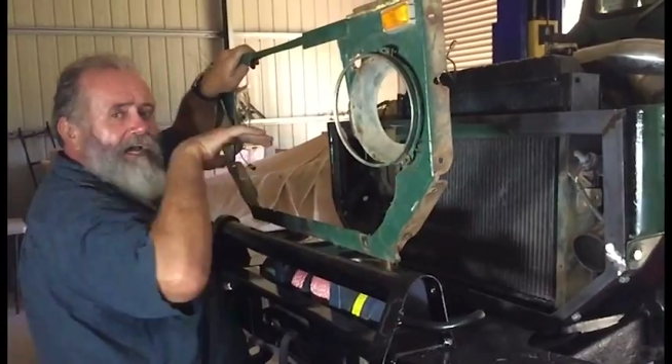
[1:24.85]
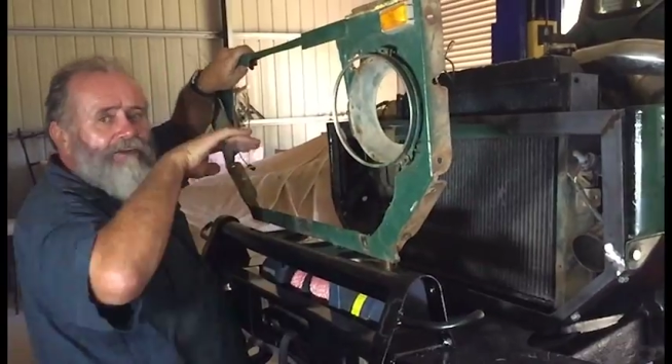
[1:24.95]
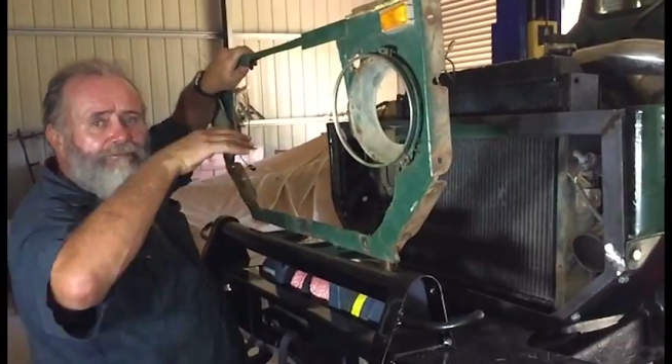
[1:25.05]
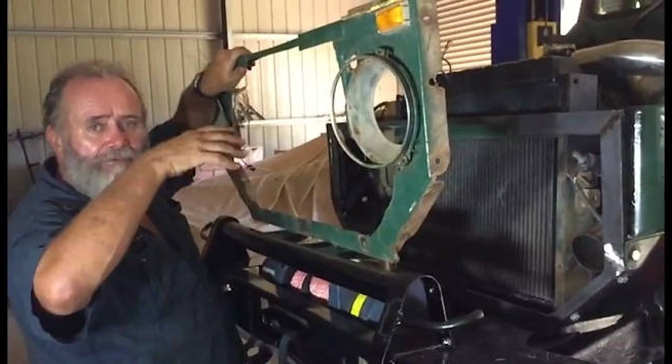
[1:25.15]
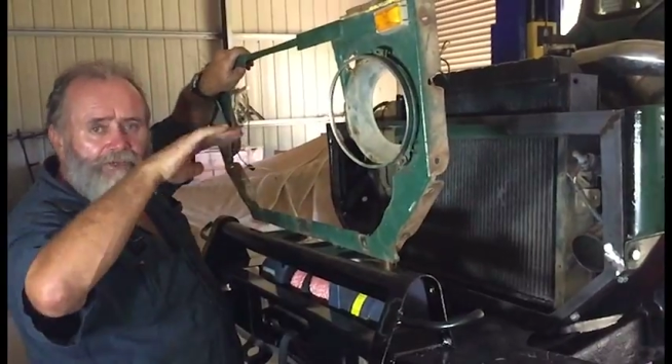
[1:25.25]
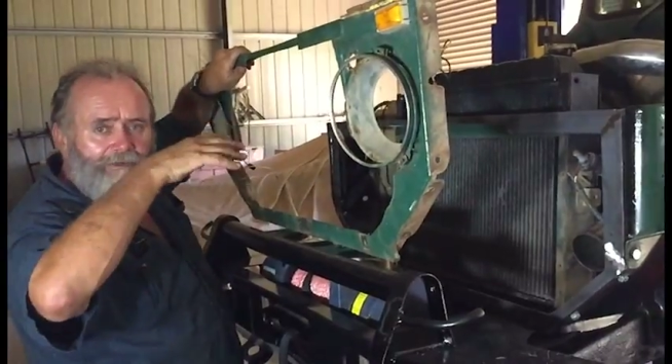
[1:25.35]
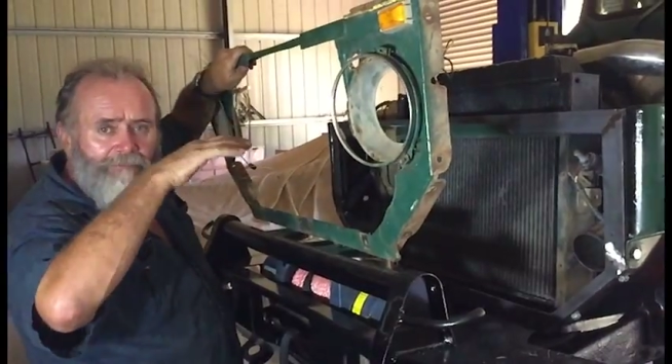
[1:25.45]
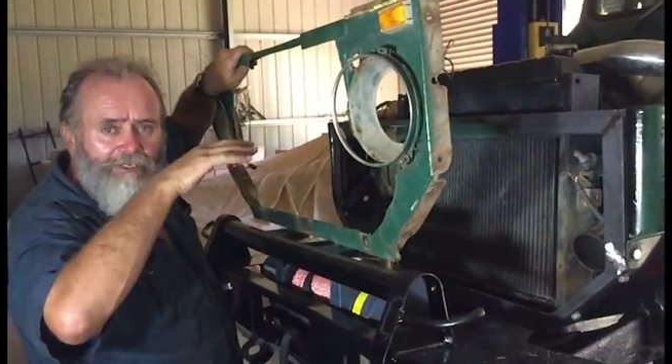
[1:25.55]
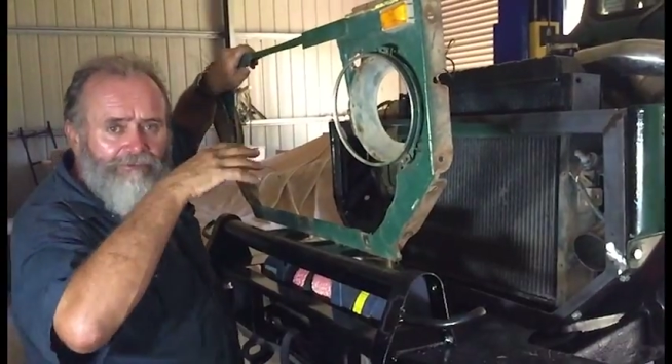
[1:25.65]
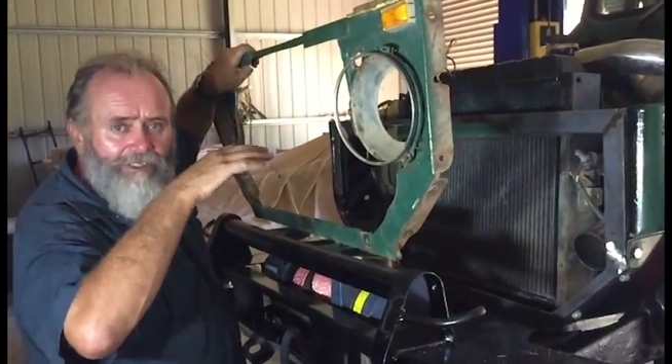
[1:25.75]
and free to
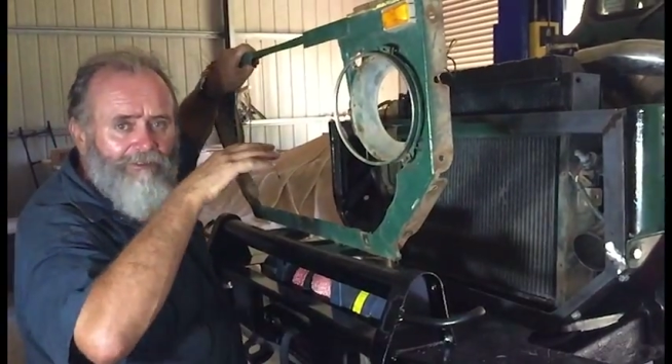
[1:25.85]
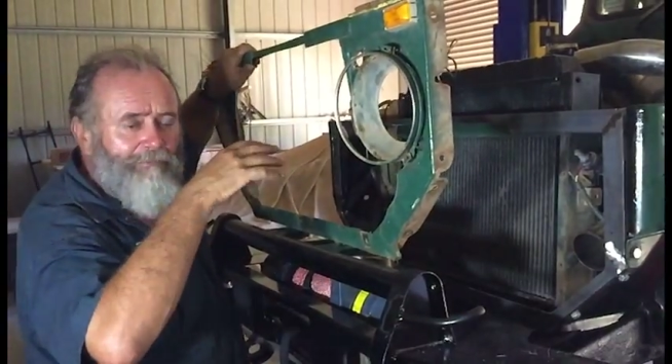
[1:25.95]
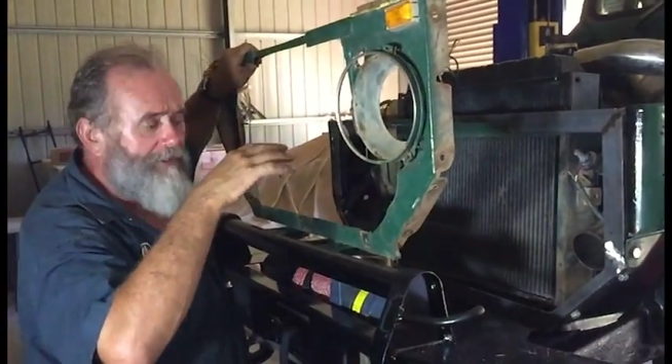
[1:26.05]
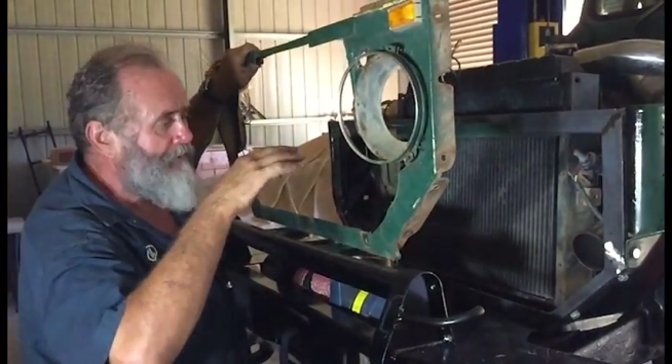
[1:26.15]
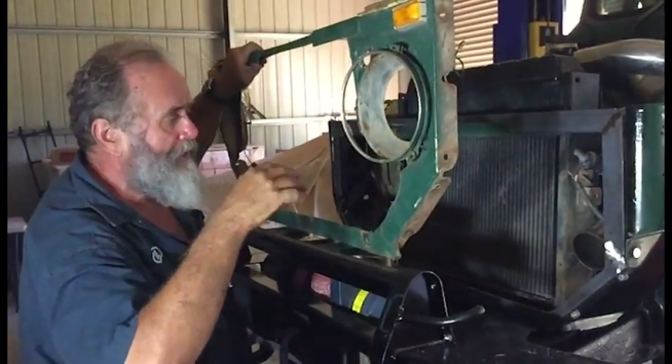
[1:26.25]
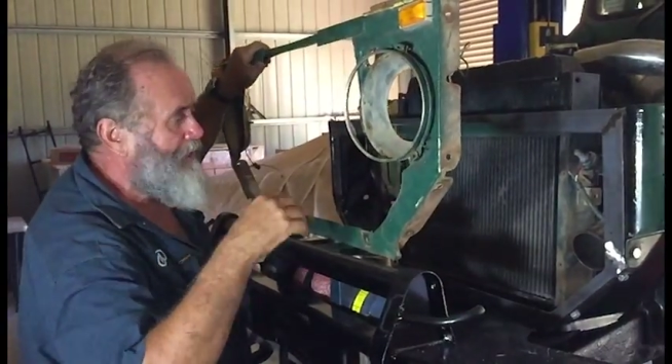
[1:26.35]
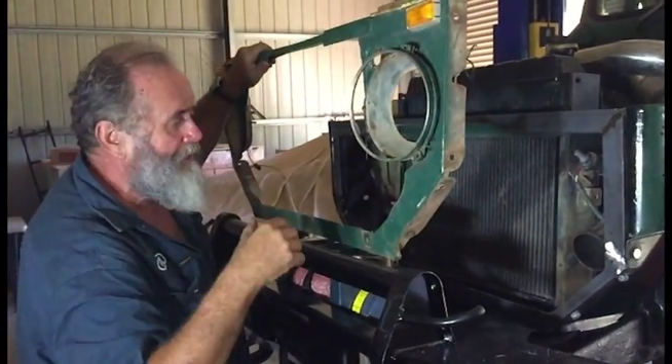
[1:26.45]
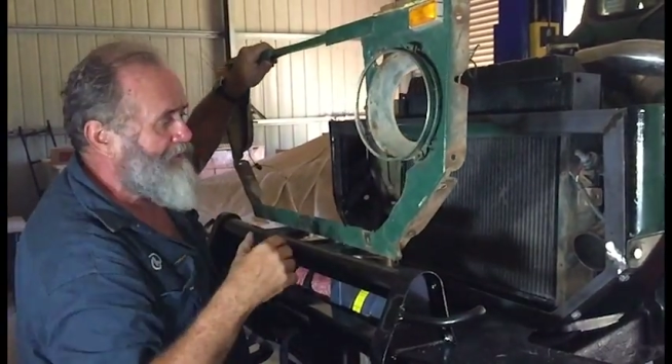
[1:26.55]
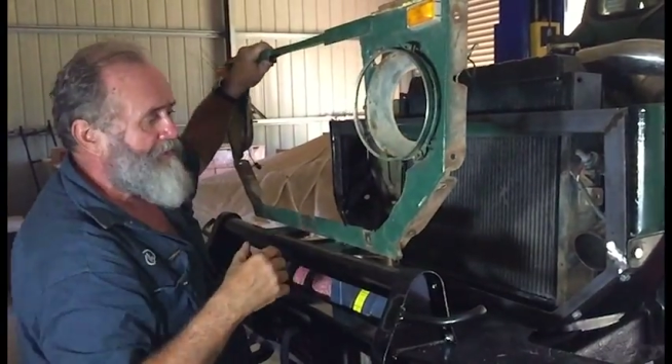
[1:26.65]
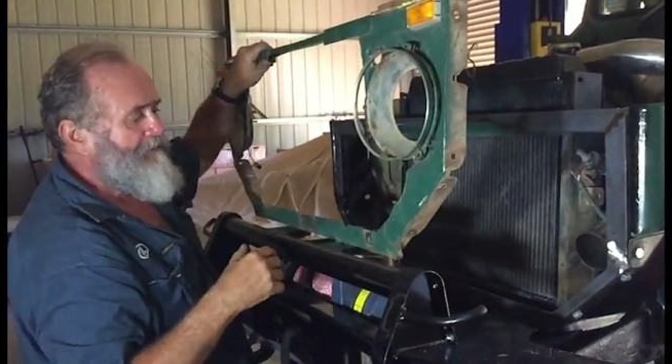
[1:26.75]
move a little bit on the hinge.